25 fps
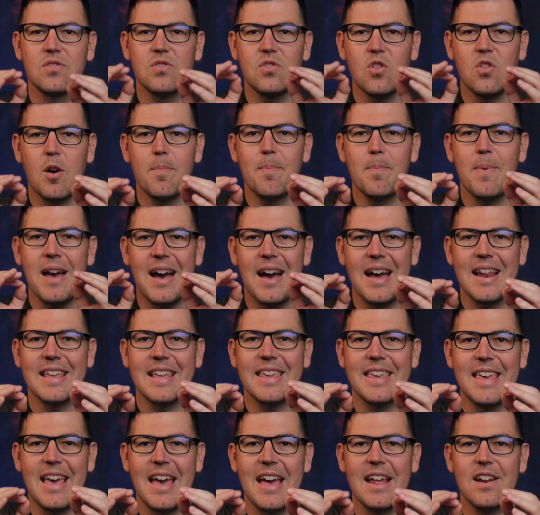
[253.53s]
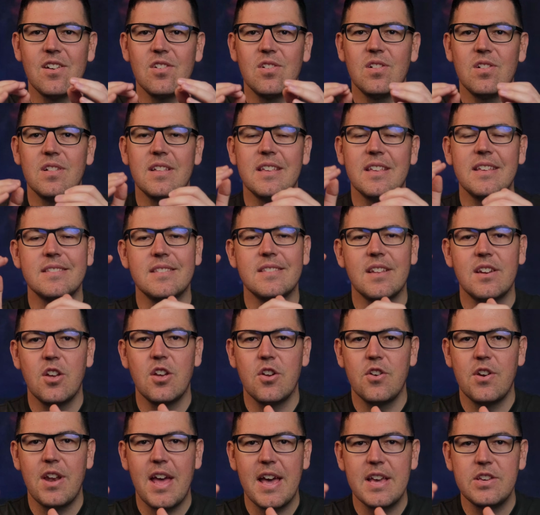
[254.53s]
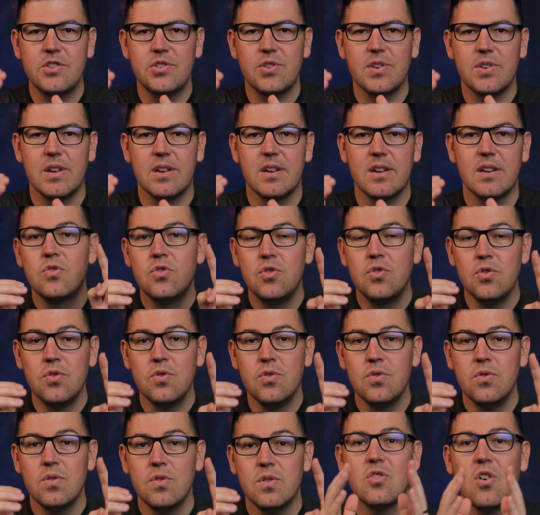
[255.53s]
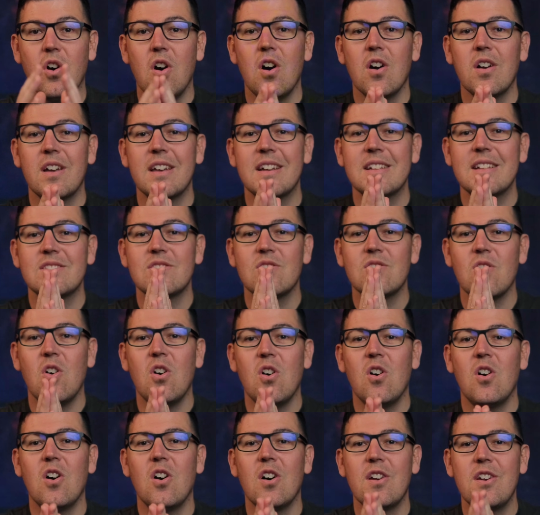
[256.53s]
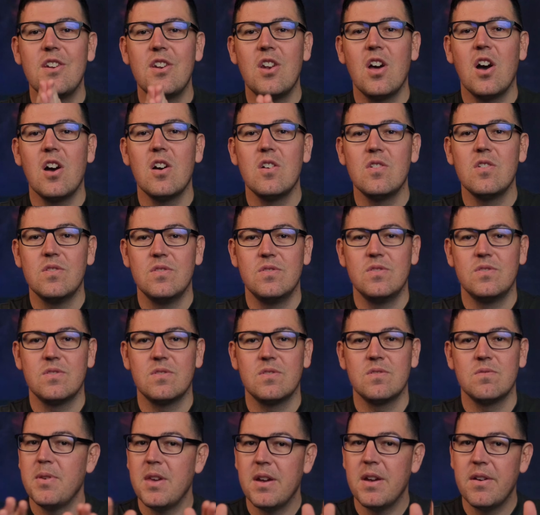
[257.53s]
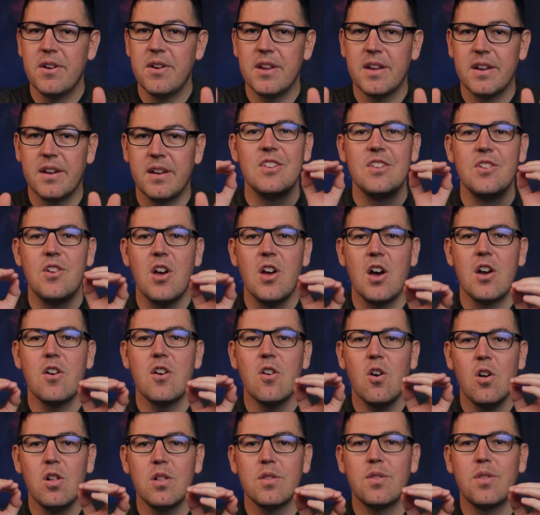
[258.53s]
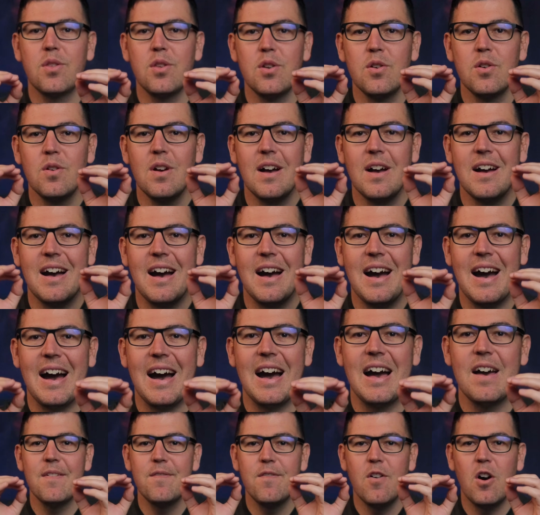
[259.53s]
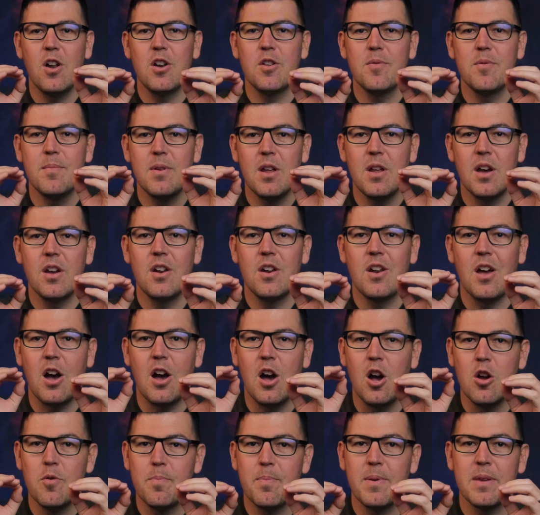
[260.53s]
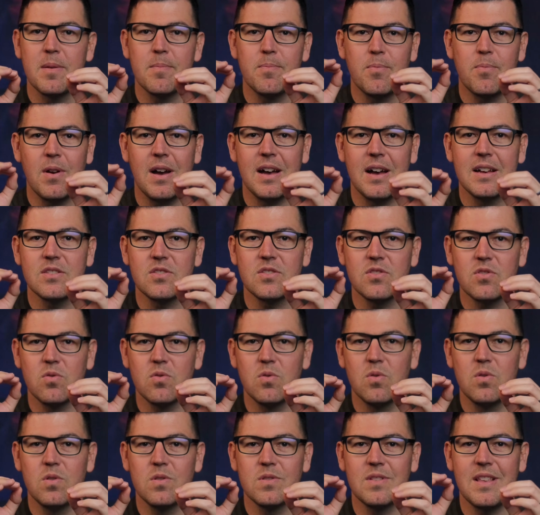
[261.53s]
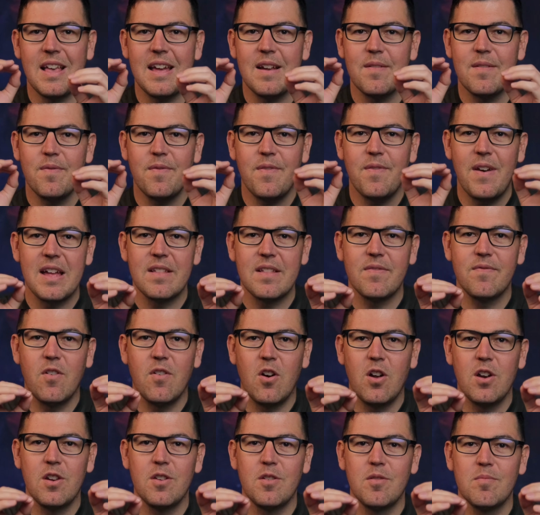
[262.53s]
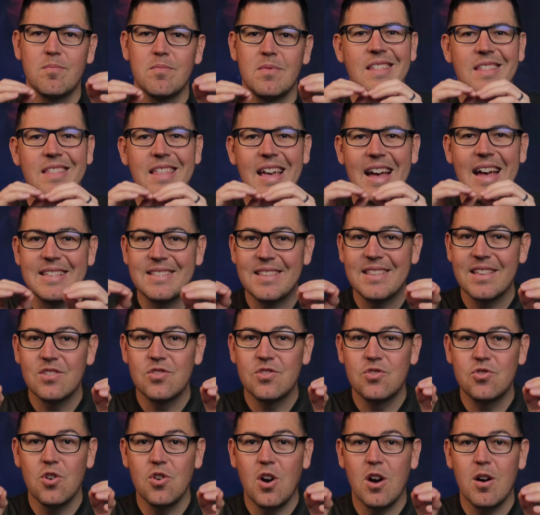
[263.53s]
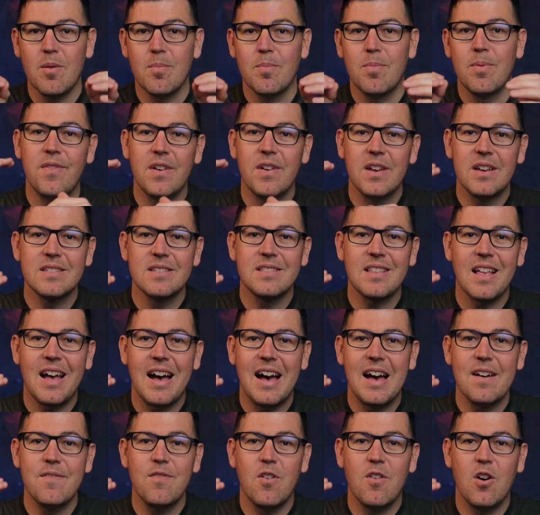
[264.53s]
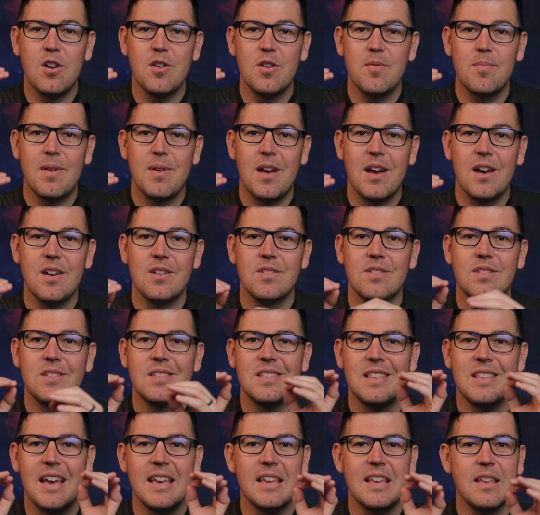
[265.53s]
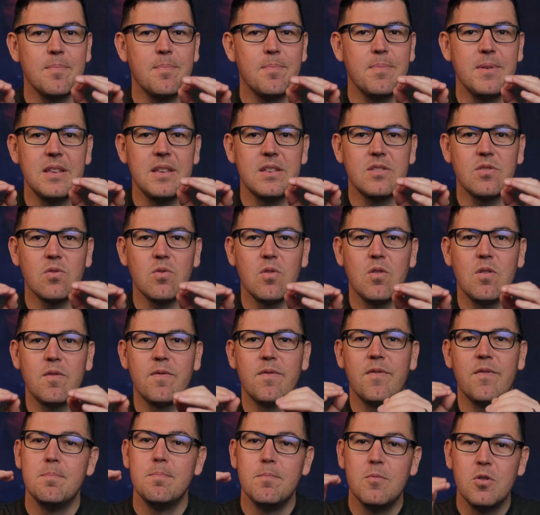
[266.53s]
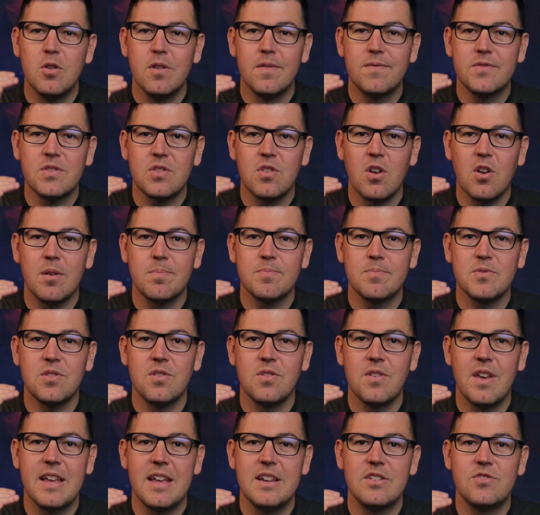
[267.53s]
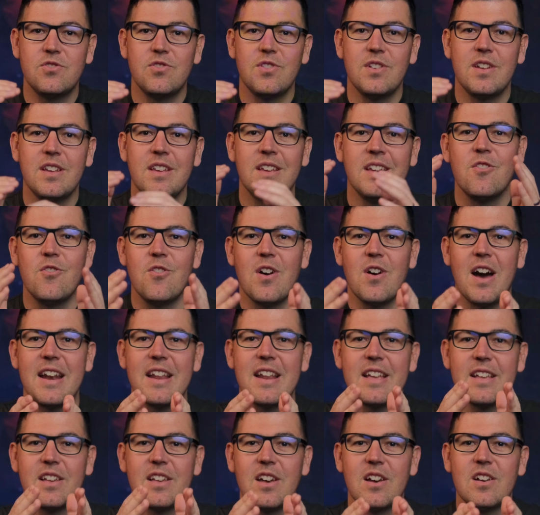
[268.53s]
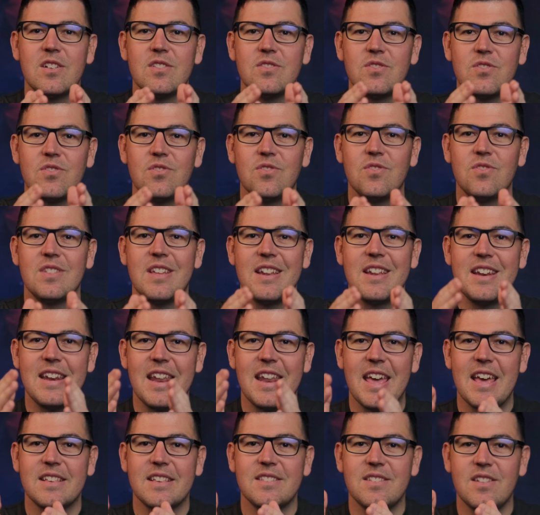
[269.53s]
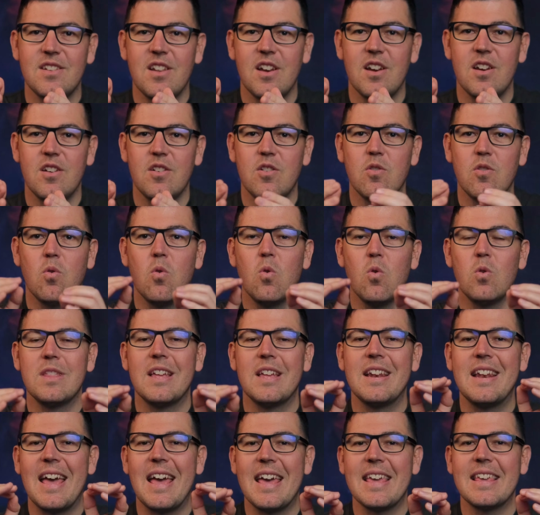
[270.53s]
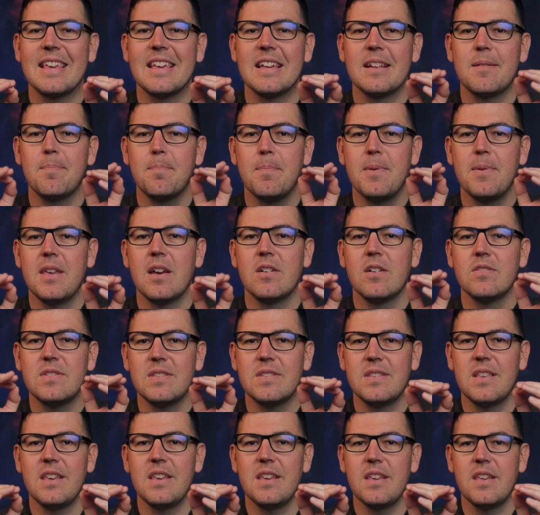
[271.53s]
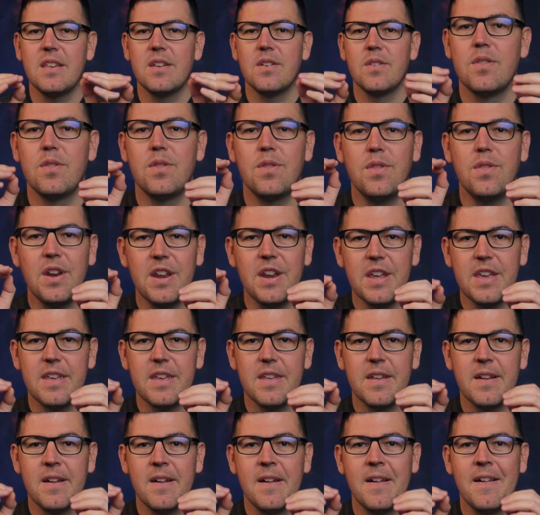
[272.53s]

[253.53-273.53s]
stop behind a candle is a donation. 2. Targets are nodes, period. You don't hold through a high volume node hoping price stalls at fat volume. That's its job. First high volume node, take a piece off, move stops to entry, runner goes to the next node or the naked POC. 3.